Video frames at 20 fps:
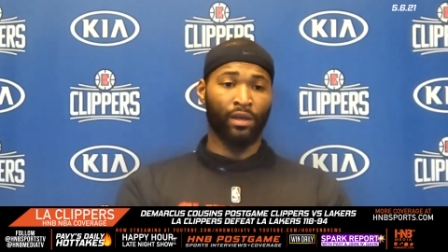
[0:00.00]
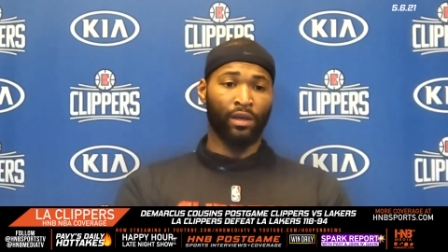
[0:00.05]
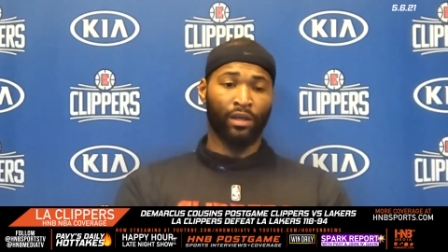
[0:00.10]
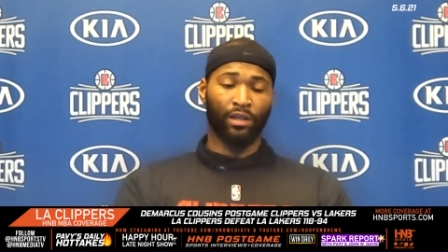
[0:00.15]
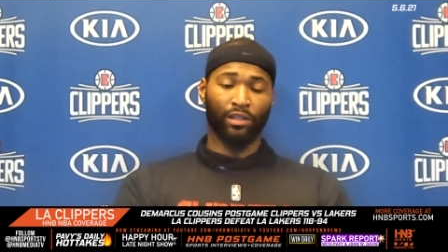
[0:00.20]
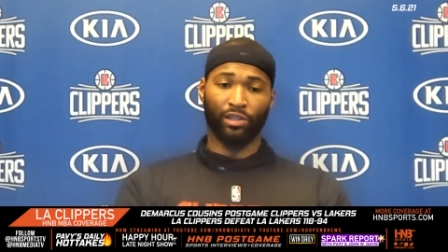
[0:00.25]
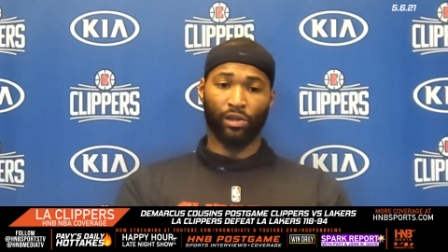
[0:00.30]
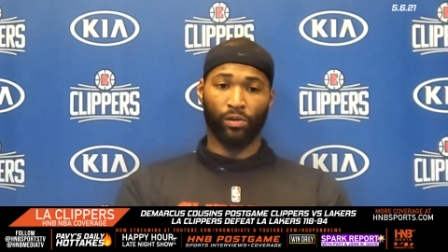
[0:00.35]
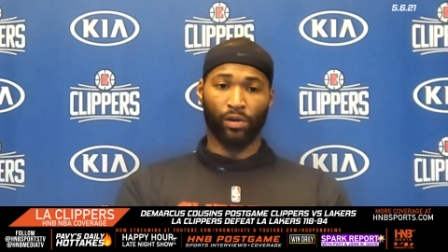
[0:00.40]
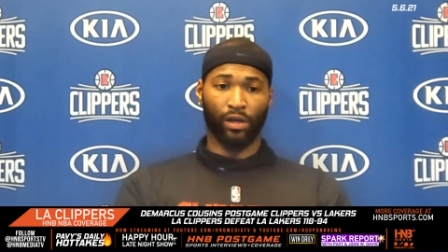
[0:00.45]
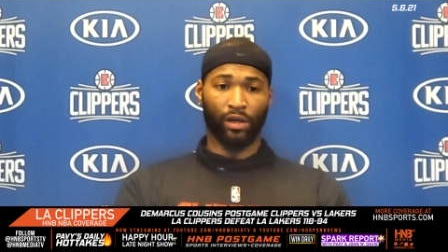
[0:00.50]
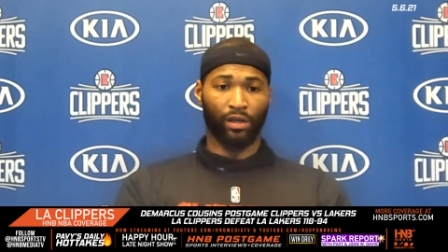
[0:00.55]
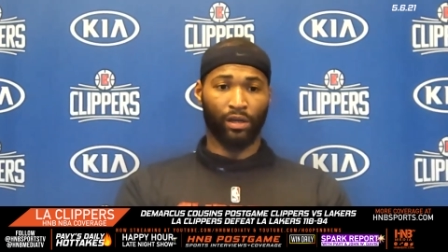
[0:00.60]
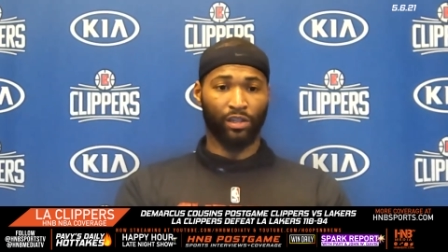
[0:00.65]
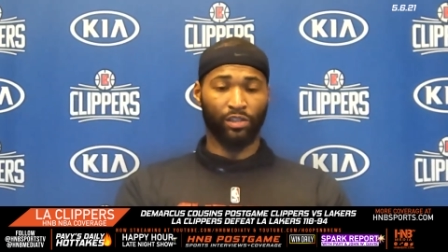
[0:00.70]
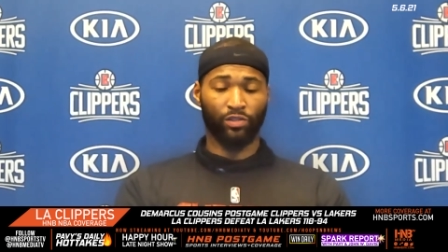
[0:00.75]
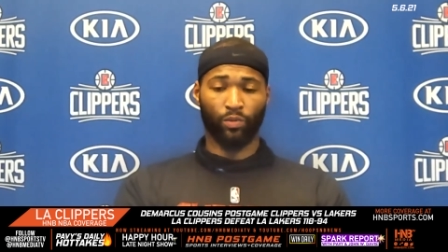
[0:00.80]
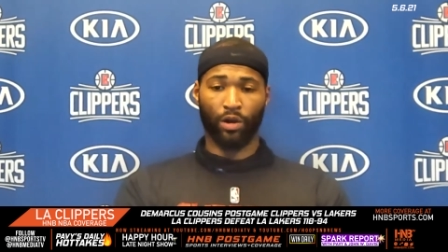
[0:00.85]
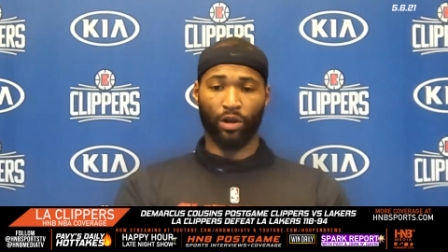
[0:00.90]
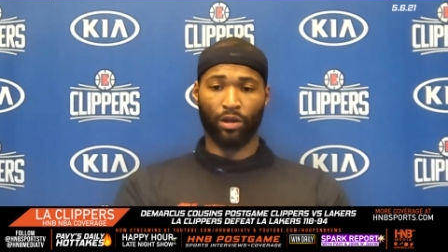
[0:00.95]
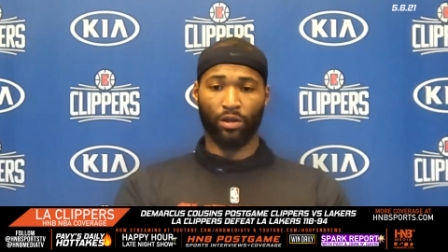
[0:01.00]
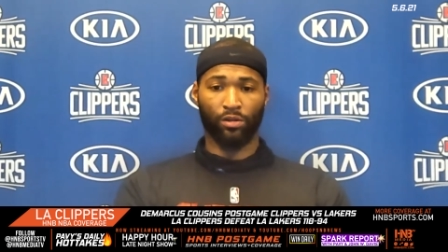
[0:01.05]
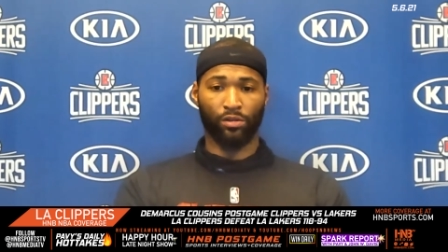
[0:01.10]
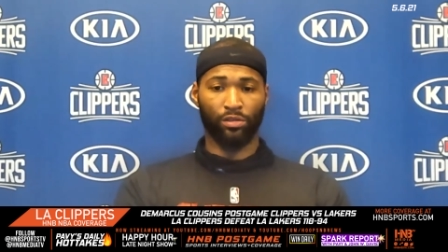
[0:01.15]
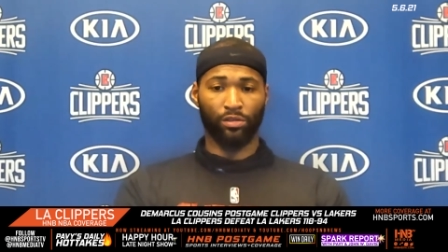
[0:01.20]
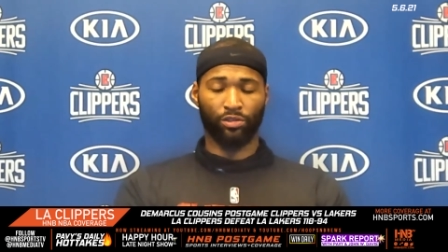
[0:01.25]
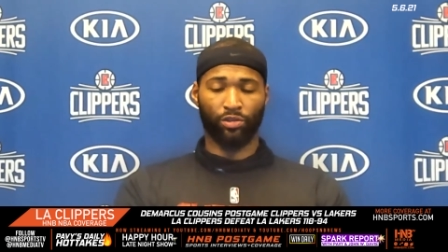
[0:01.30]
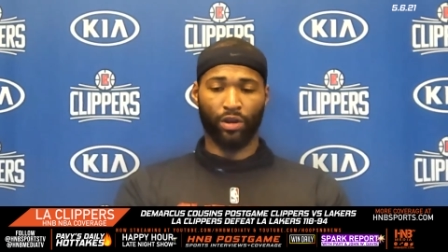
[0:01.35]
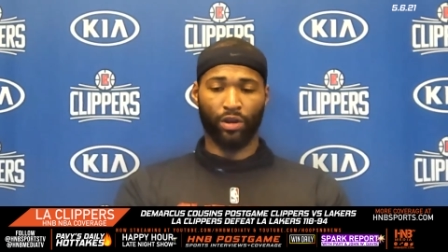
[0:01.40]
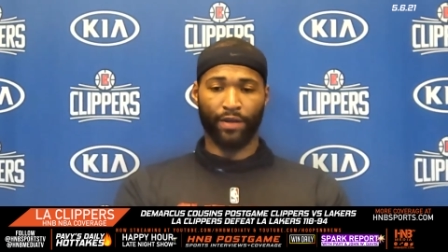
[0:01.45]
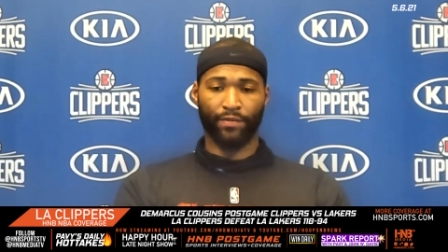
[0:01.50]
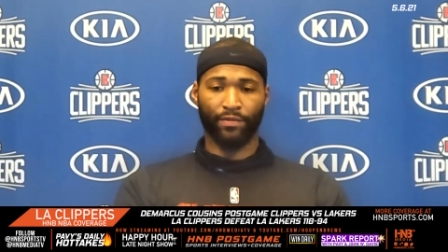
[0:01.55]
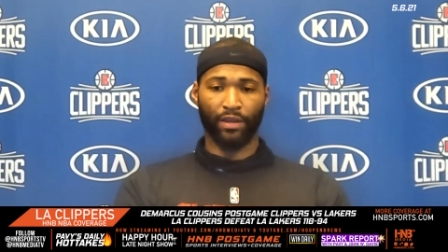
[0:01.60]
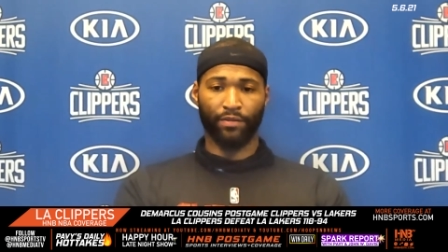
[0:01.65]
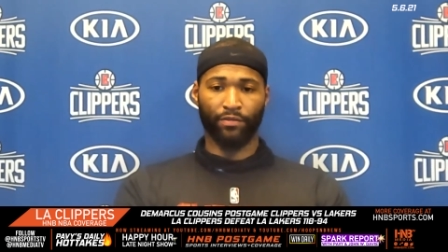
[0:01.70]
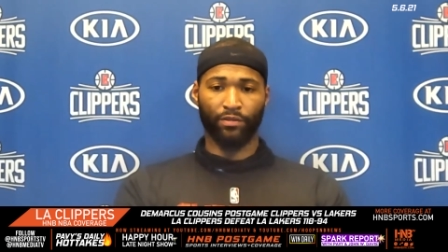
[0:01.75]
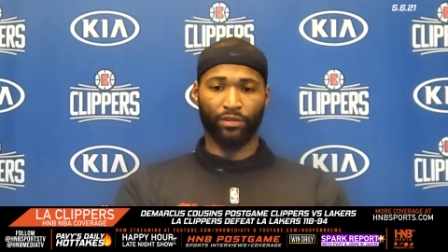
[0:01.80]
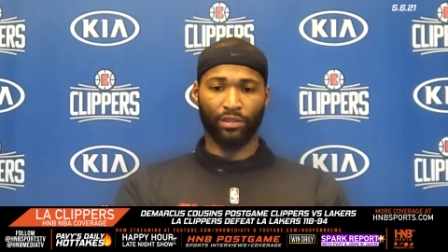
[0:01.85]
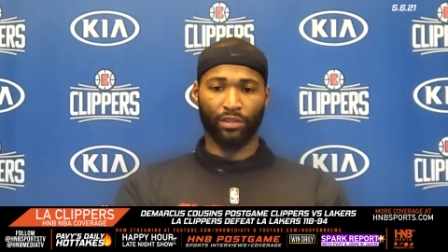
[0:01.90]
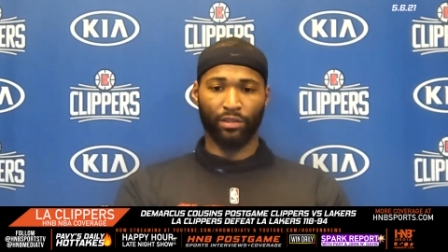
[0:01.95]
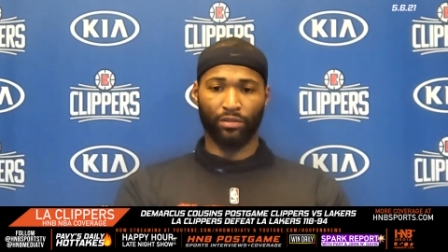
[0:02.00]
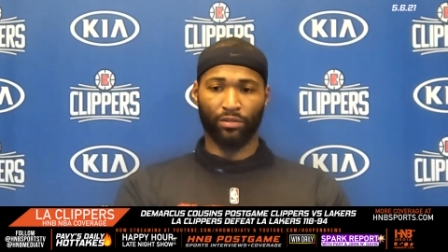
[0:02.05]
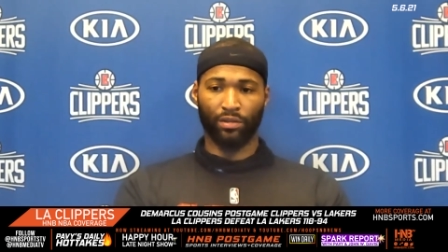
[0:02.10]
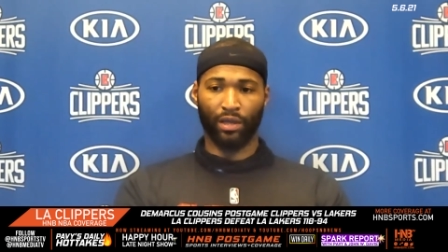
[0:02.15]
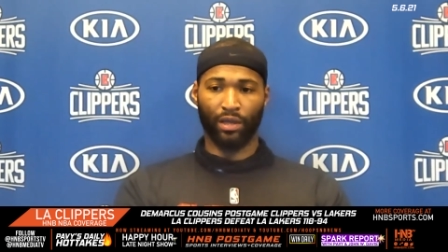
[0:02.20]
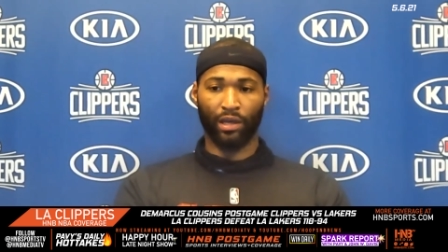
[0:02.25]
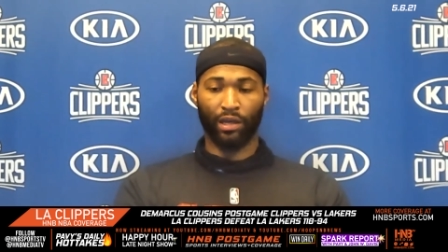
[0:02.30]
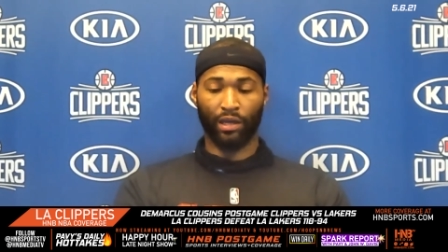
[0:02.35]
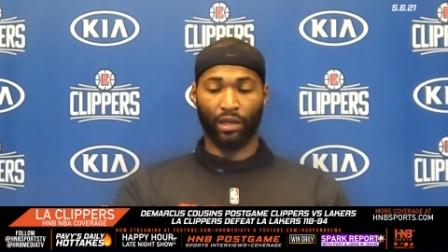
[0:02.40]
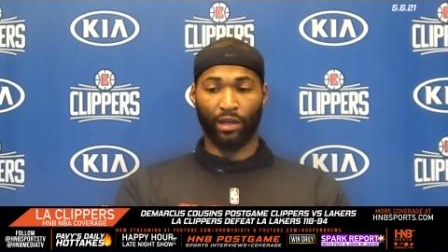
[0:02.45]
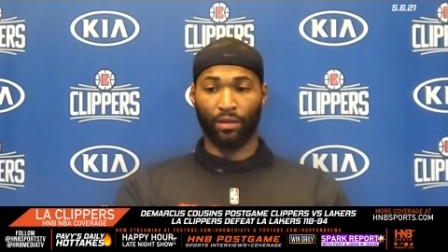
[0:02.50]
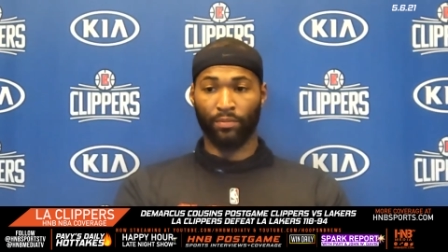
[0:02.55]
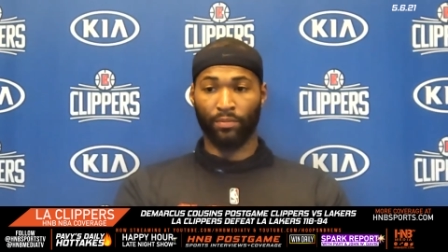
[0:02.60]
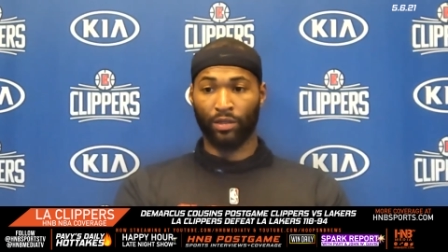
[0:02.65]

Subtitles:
So he's working on his craft every single day, and